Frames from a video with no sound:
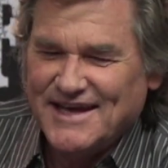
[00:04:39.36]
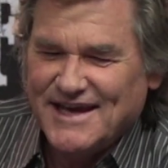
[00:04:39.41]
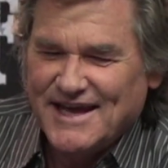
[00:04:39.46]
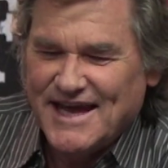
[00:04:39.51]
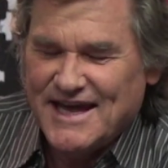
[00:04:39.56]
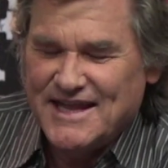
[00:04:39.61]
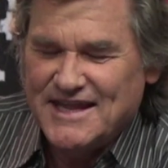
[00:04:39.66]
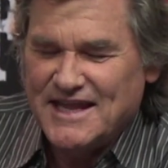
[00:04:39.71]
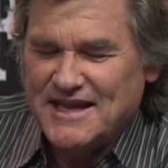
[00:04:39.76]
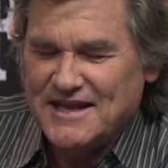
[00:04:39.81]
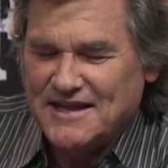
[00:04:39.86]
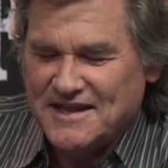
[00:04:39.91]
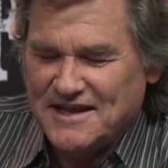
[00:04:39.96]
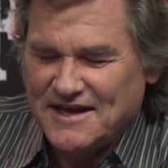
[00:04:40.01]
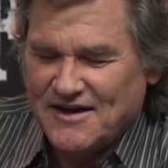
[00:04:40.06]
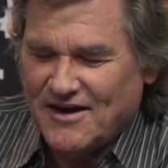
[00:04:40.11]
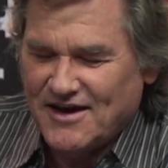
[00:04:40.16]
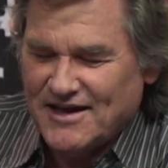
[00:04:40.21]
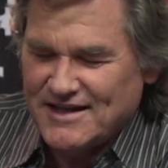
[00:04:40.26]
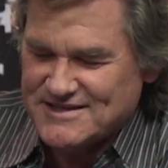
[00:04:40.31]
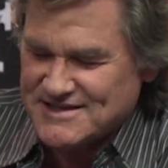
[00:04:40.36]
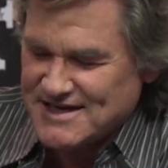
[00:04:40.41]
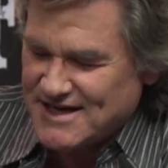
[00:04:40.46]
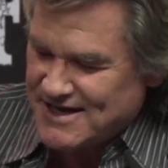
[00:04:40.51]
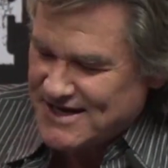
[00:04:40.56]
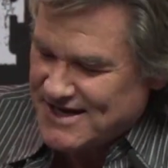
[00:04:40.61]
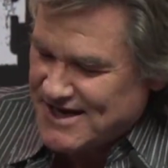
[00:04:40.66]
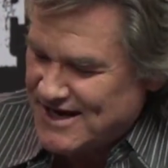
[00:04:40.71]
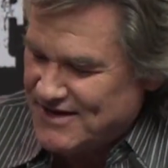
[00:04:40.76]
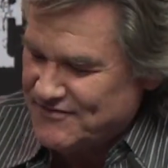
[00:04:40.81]
And then the audience
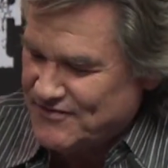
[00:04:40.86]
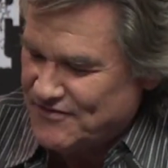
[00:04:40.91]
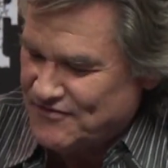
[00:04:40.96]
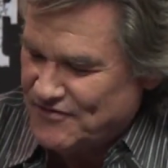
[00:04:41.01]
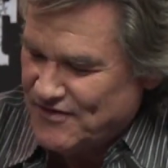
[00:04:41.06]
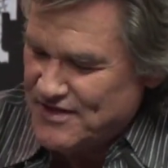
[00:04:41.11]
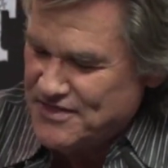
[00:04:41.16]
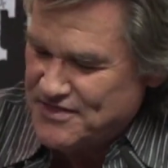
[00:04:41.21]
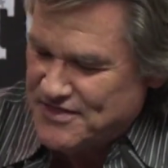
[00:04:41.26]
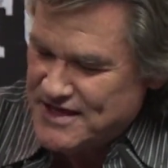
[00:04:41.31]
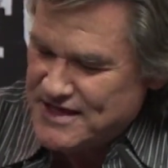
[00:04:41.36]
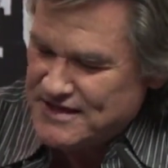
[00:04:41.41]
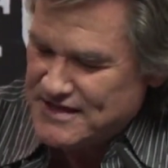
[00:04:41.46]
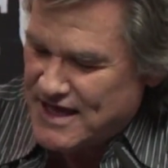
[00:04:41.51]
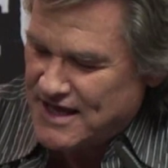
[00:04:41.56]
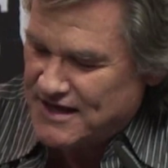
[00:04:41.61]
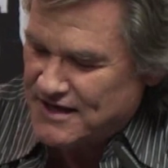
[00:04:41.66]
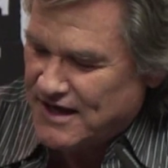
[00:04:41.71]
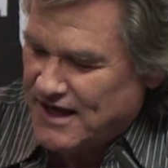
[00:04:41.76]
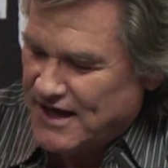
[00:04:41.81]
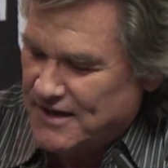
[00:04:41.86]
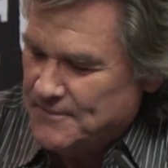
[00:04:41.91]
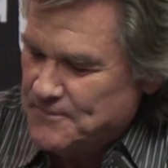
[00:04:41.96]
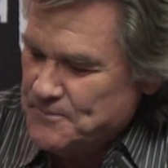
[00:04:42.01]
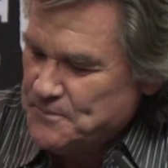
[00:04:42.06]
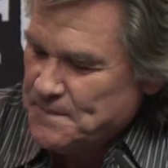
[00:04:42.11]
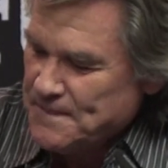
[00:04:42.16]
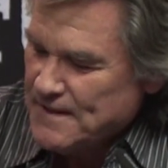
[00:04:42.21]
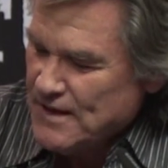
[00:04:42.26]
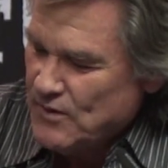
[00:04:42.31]
got a kind of a fun thing that night,
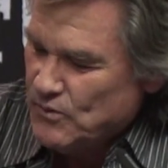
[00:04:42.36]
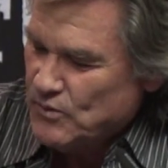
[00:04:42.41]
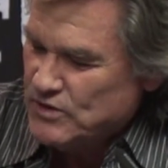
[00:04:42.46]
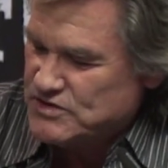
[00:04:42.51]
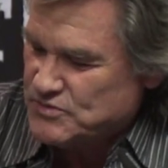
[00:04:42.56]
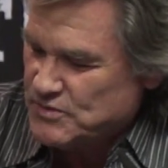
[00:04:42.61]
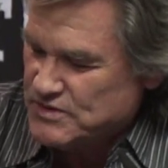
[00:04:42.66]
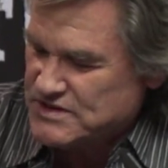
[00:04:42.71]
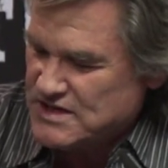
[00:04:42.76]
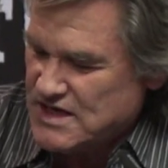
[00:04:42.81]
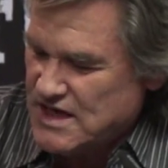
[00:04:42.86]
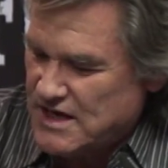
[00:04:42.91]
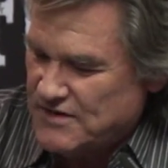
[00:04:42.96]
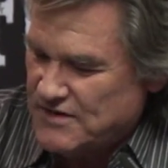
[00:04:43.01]
which was kind